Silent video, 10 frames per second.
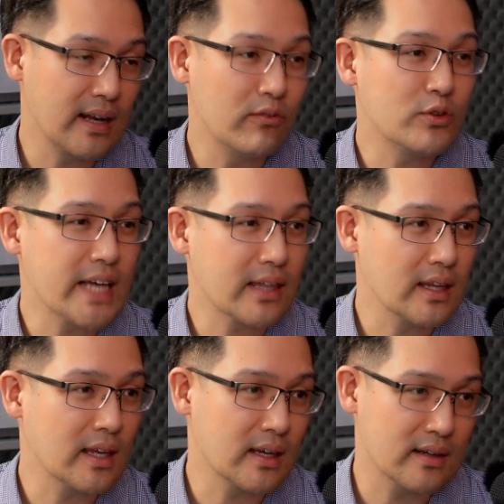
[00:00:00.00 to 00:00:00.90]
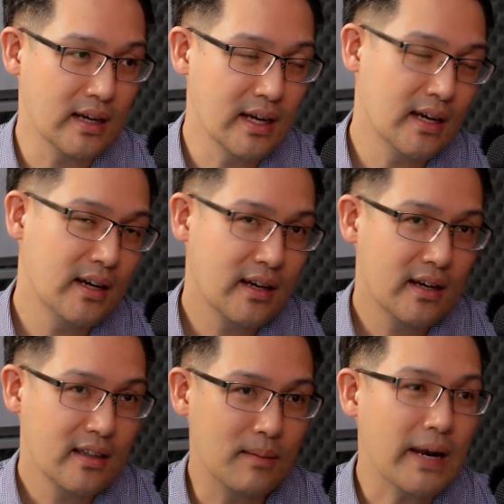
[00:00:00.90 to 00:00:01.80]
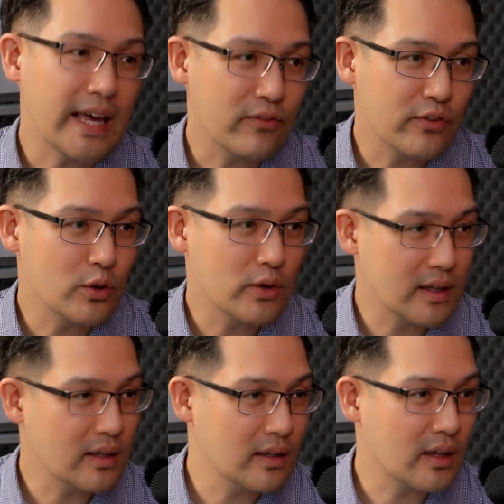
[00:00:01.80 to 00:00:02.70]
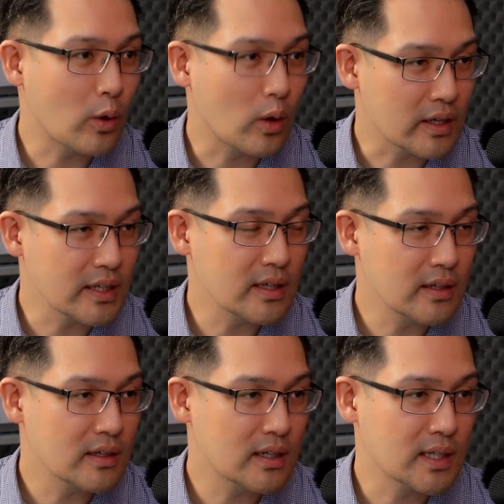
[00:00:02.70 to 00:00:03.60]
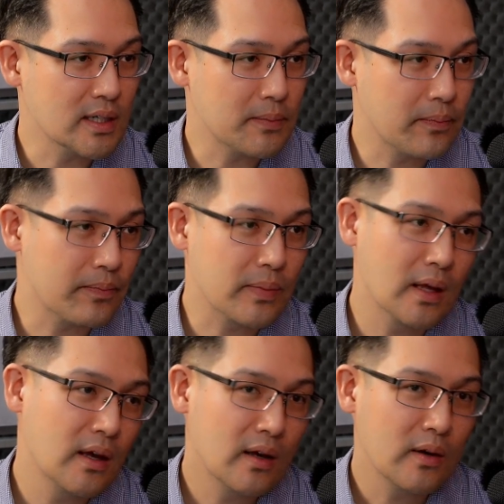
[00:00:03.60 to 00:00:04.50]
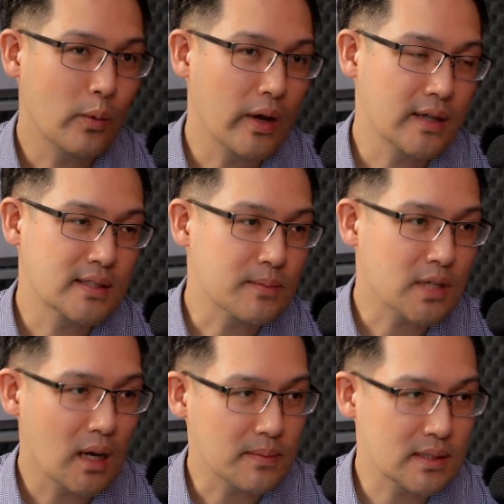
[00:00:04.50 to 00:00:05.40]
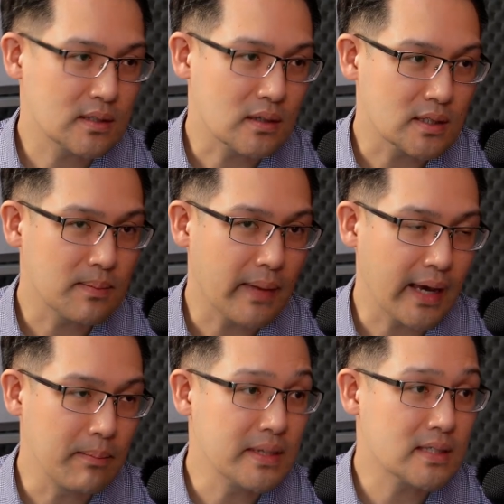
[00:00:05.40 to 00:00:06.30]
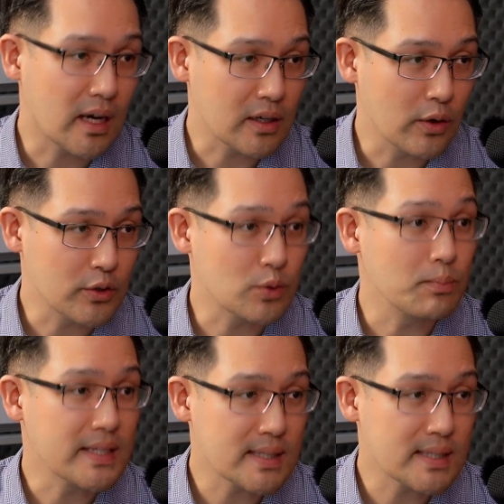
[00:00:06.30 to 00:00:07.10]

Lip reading: and levels out the playing field and the quality, where sometimes doctors may misdiagnose or miss